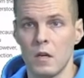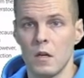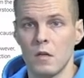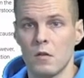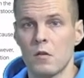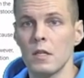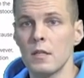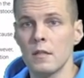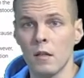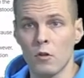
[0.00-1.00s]
So this
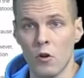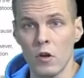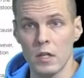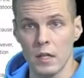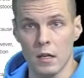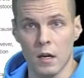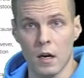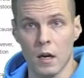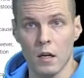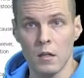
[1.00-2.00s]
is the Turnitin
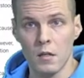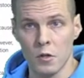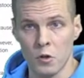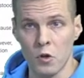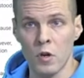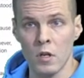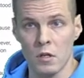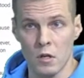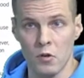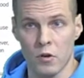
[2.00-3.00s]
student's
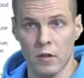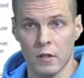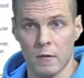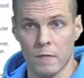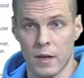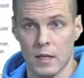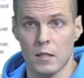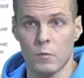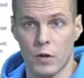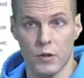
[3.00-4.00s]
user interface,
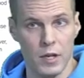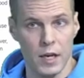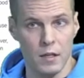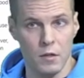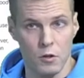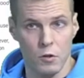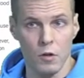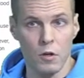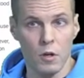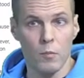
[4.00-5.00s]
where you get to
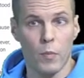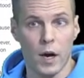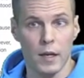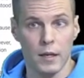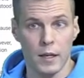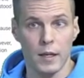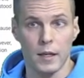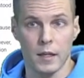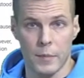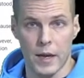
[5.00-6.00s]
by
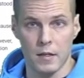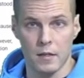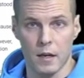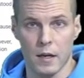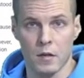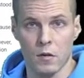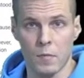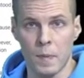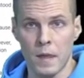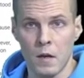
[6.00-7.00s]
clicking the pencil icon.
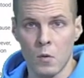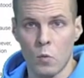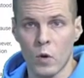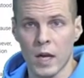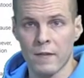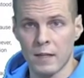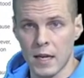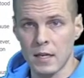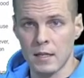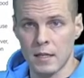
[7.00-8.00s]
We have
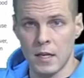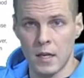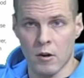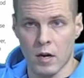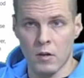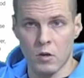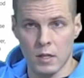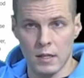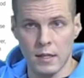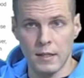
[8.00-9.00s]
text here, and you can
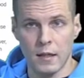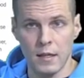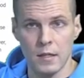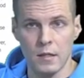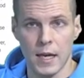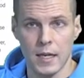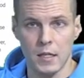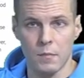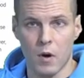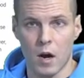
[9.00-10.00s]
see that this
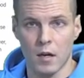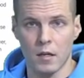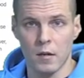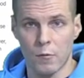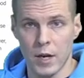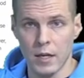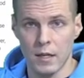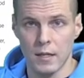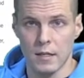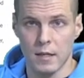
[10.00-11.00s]
text mark red
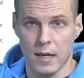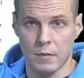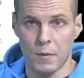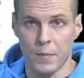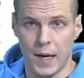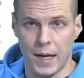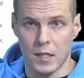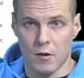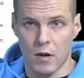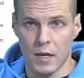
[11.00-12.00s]
has been
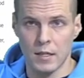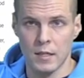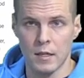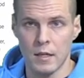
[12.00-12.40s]
plagiarized.